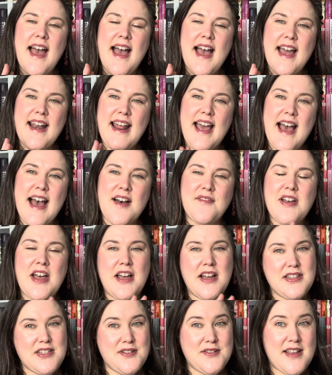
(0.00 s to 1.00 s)
and have
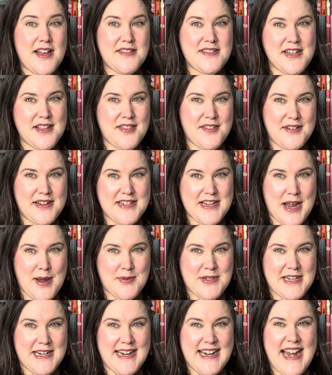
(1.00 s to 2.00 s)
a 2003
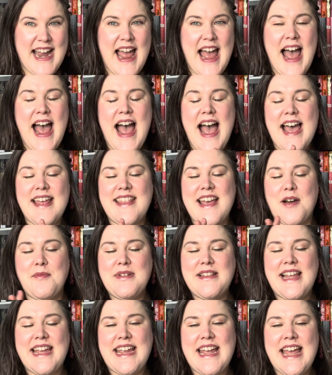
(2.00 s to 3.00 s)
chapter, and that
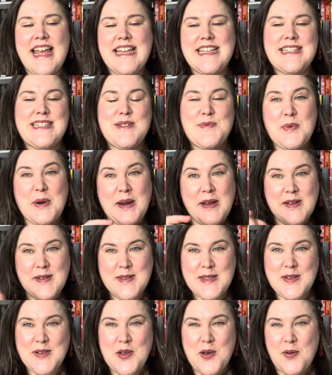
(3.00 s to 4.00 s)
would like sprinkle
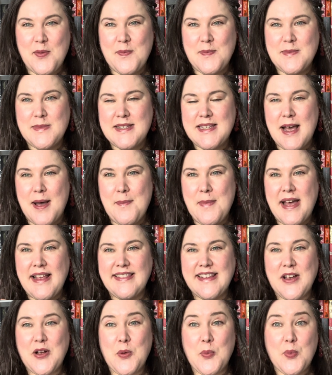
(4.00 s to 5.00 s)
some
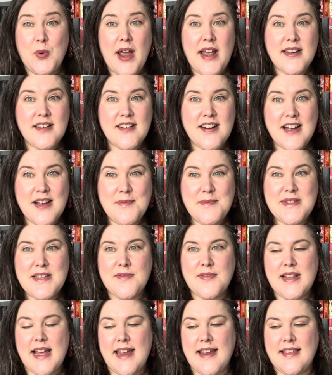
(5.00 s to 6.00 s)
little breadcrumbs
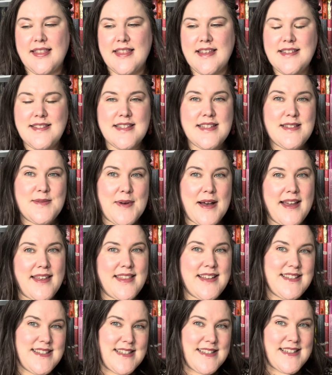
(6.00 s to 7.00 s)
of like, this is why
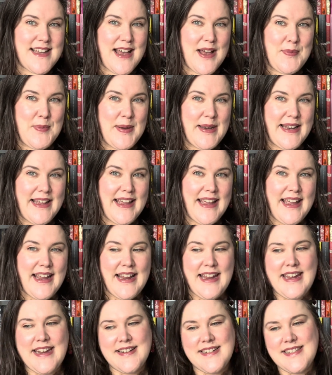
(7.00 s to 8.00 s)
this is
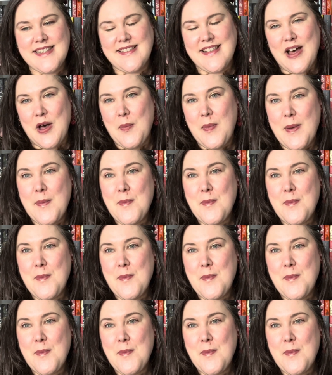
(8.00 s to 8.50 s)
happening. Here's a little bit